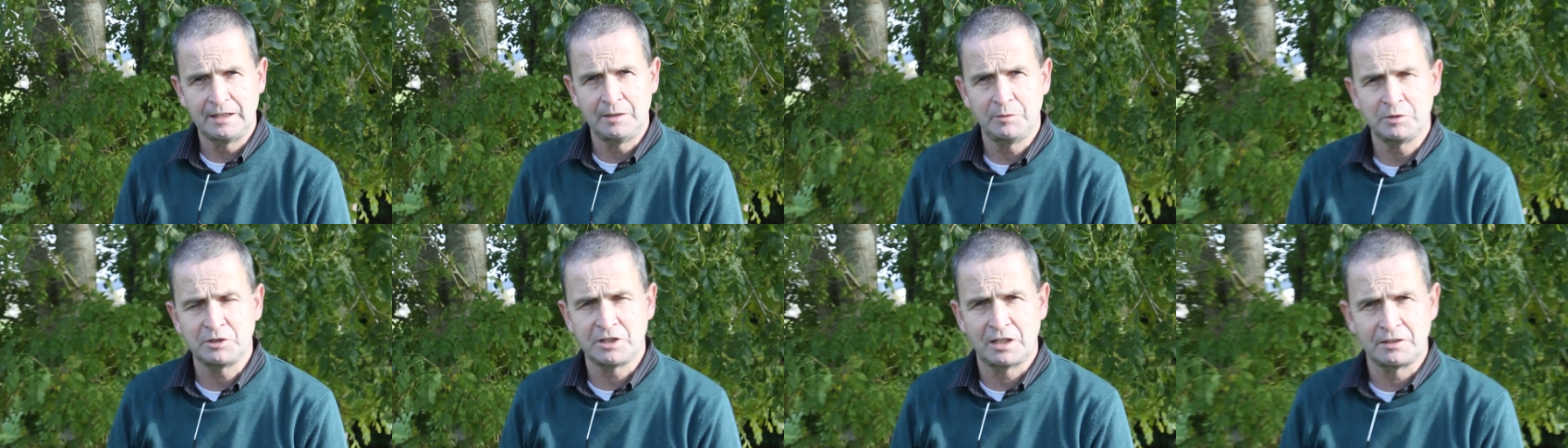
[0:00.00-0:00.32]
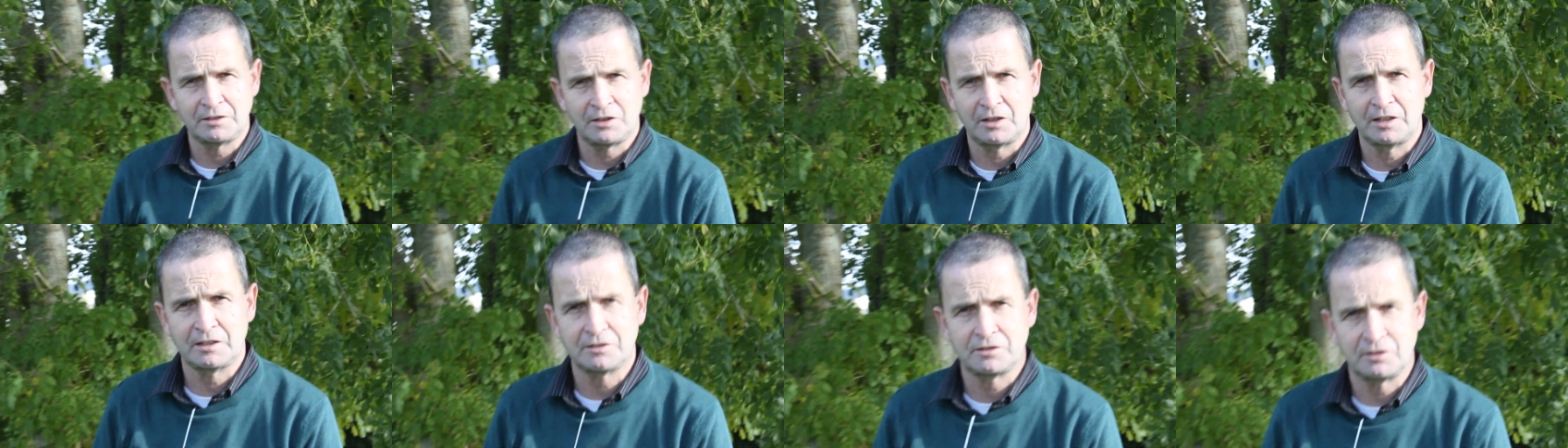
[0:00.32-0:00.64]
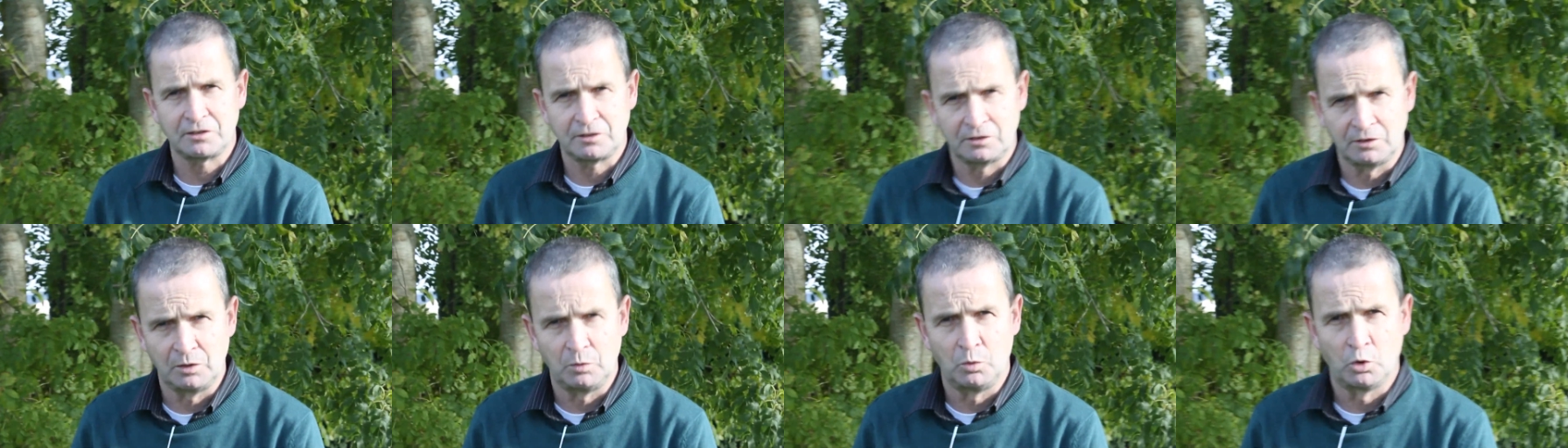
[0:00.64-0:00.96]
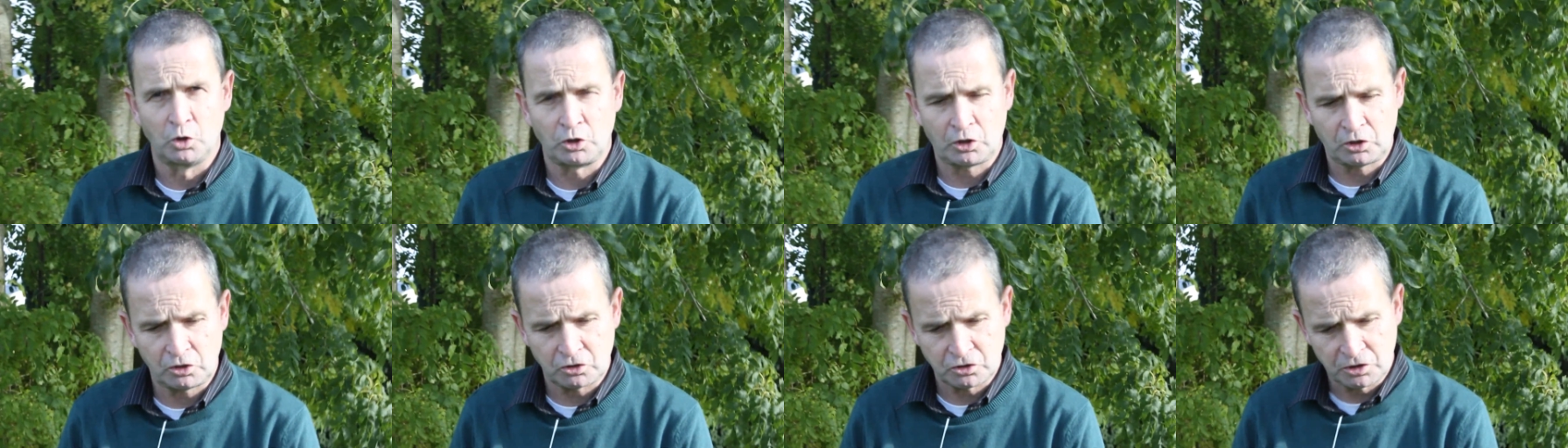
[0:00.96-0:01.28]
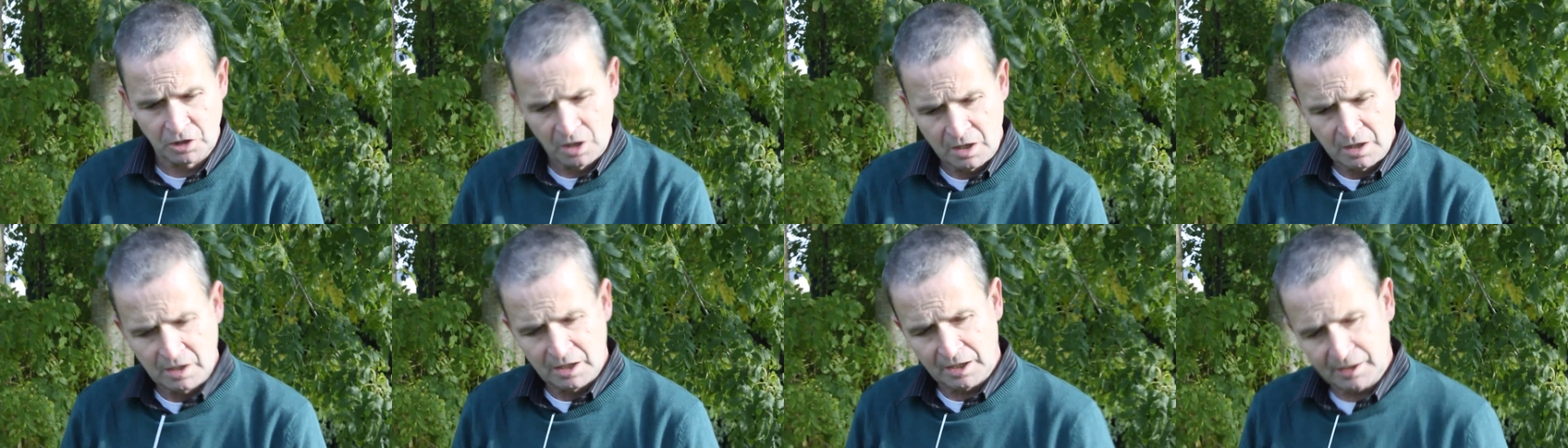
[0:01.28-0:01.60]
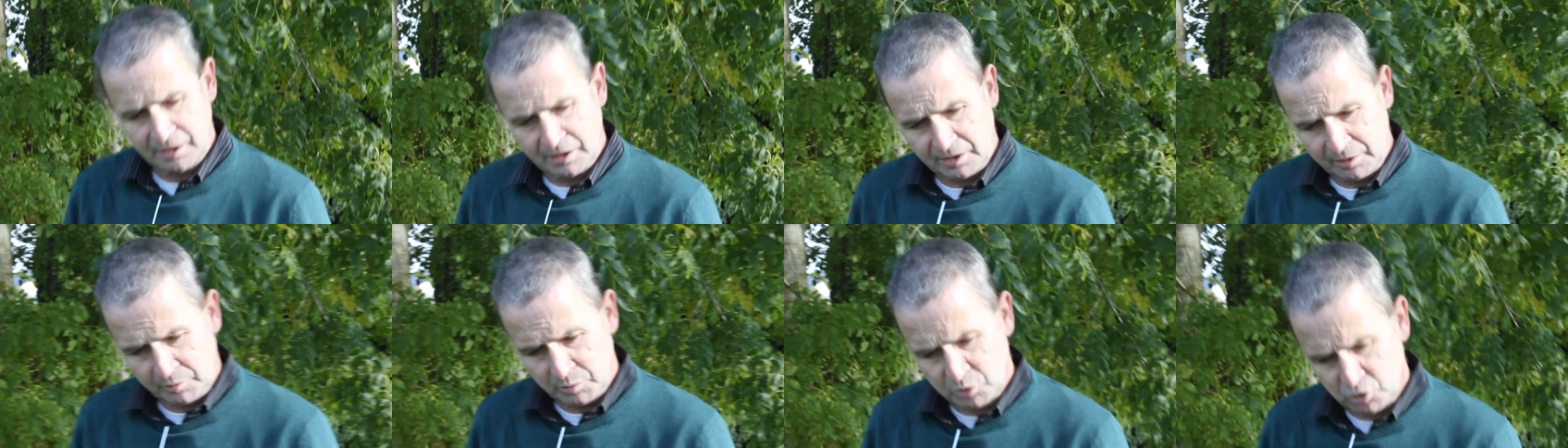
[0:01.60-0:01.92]
He was interested in the workers,
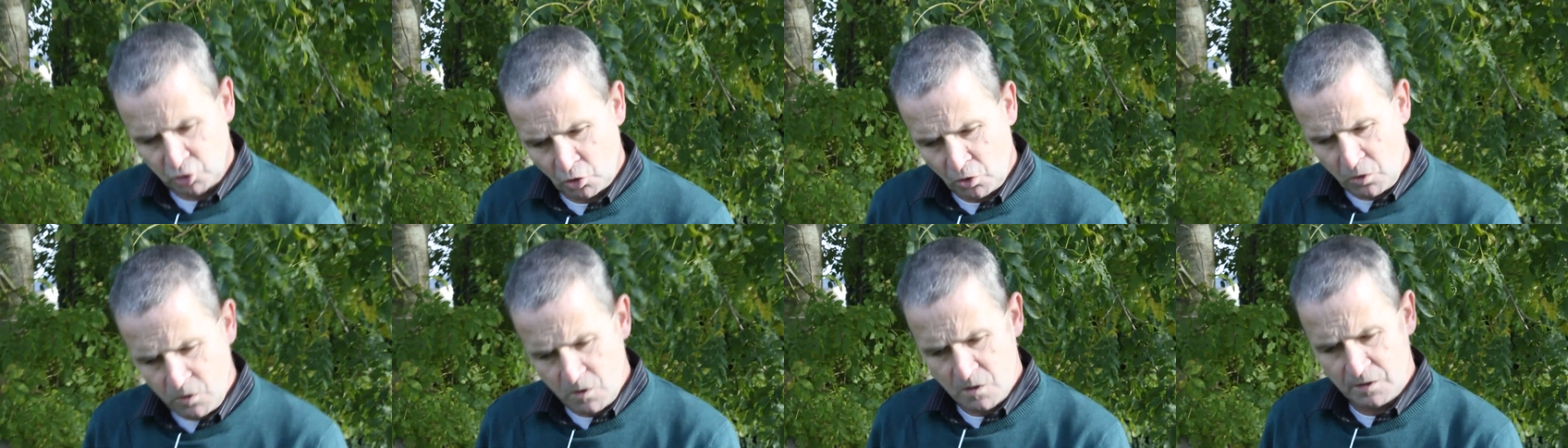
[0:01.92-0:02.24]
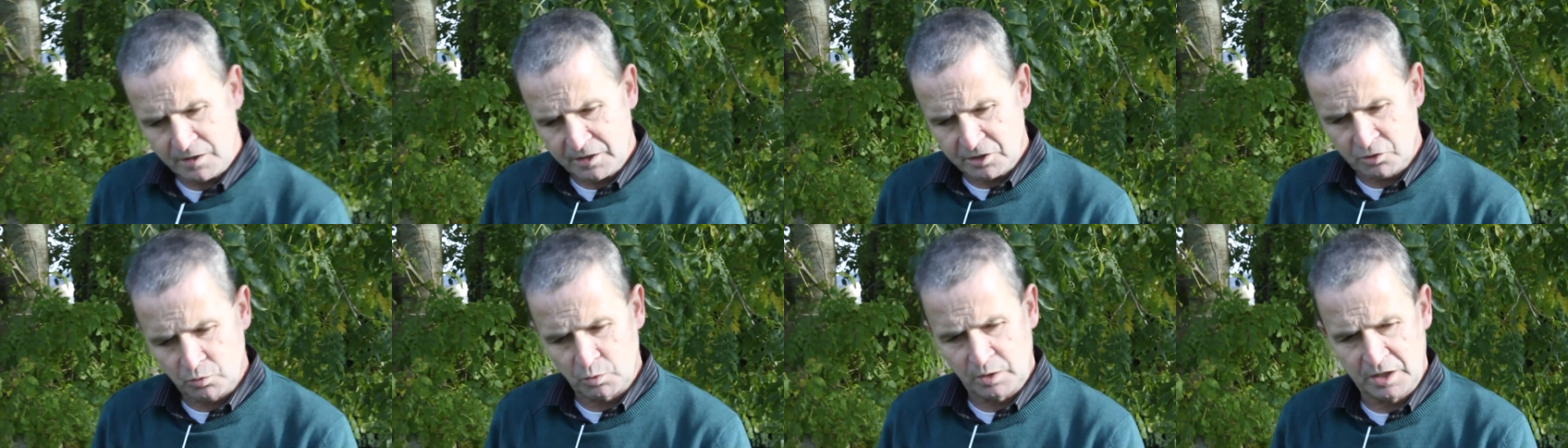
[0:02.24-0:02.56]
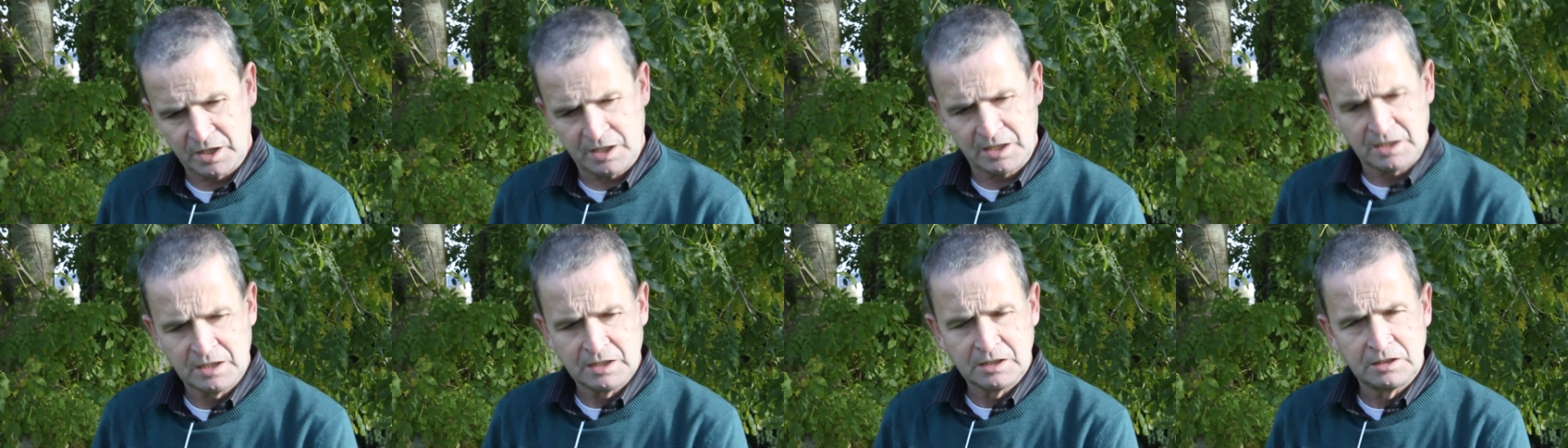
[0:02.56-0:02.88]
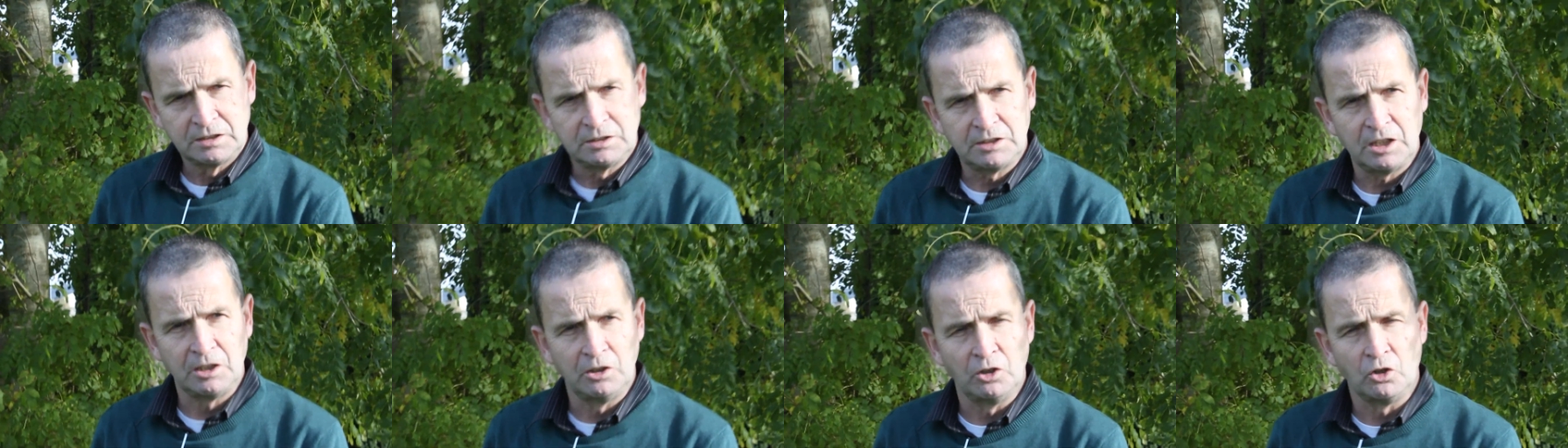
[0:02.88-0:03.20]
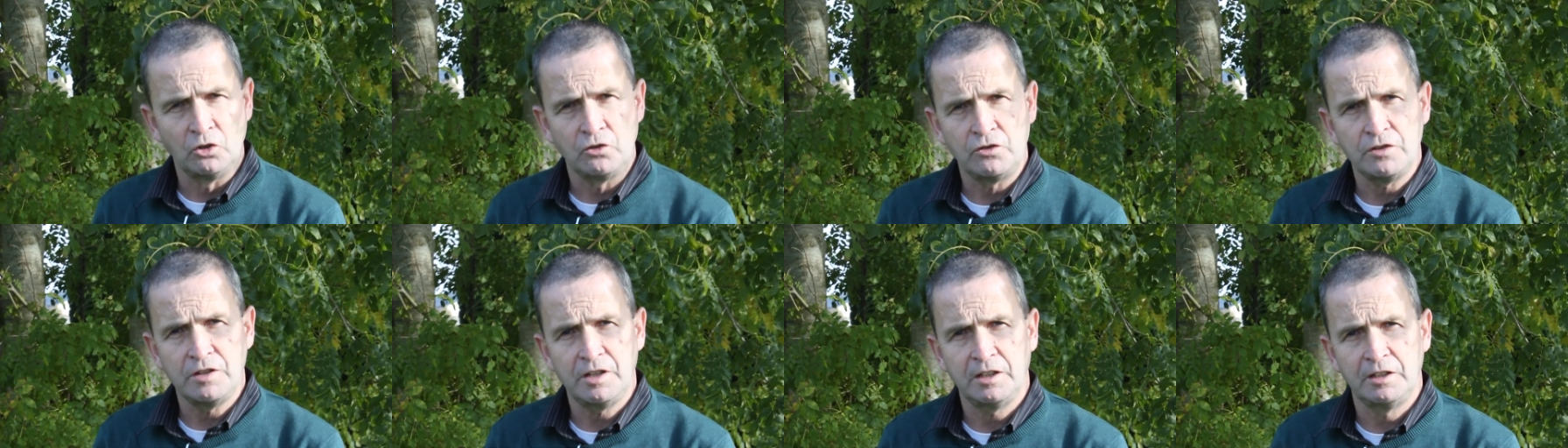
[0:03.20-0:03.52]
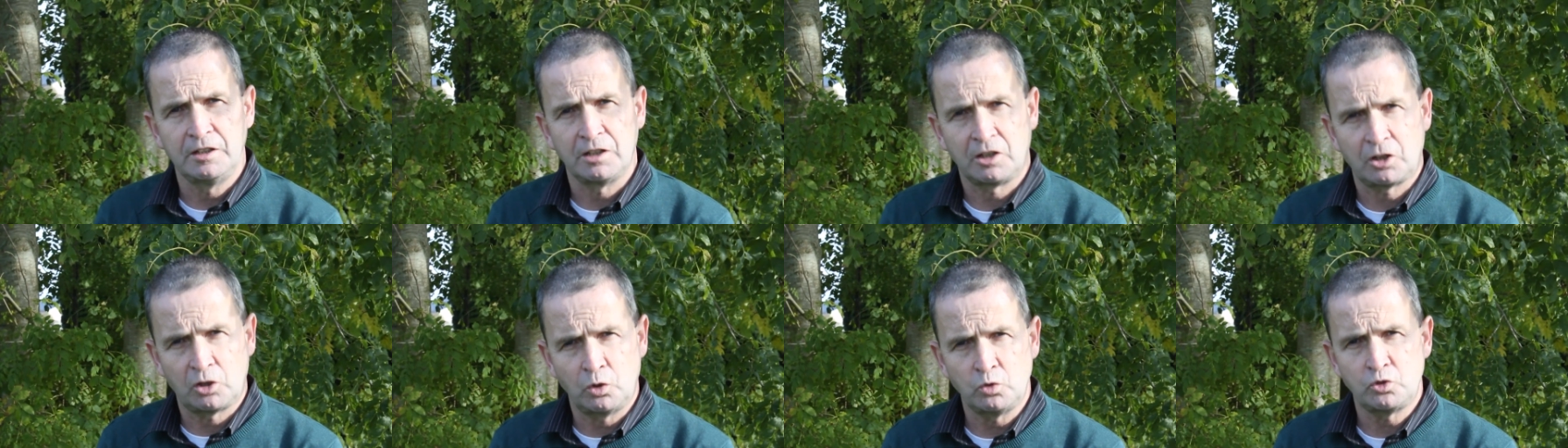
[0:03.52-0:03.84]
and he was on his way to London to
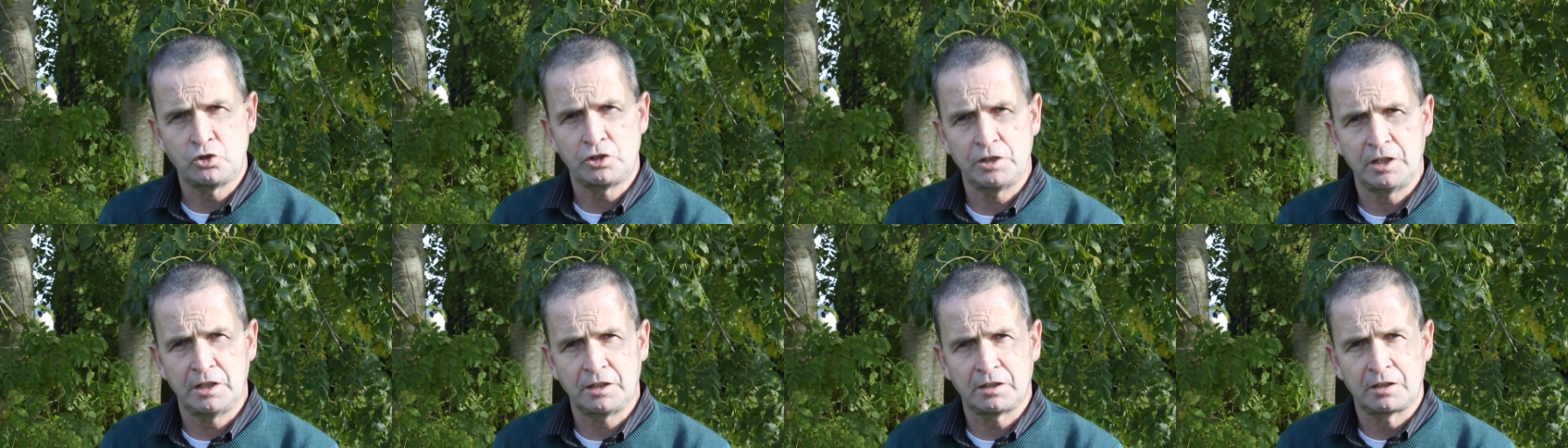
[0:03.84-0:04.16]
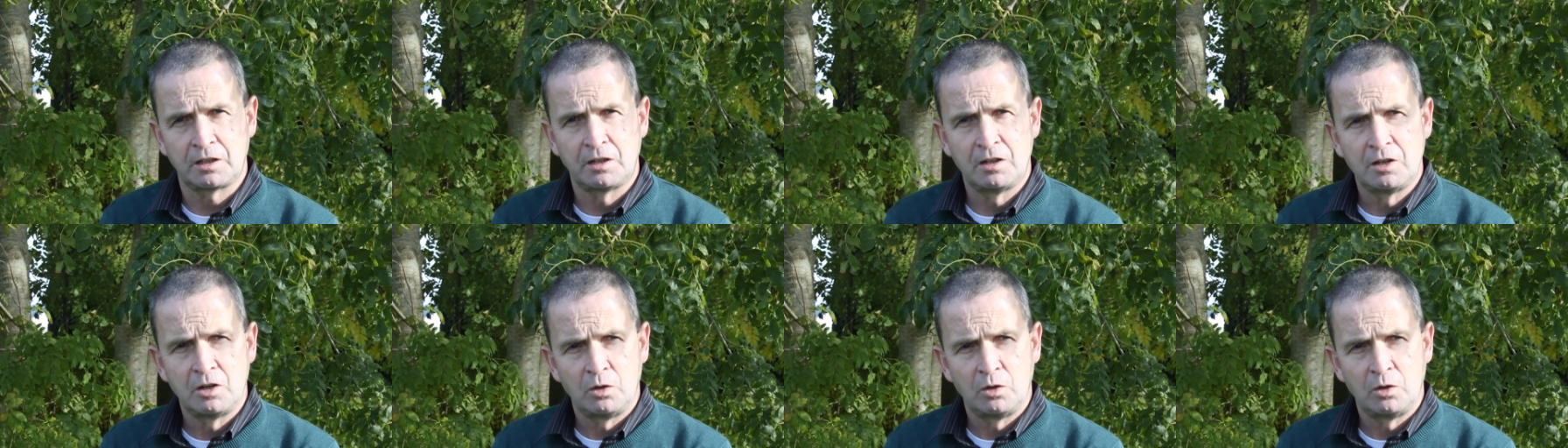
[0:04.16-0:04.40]
negotiate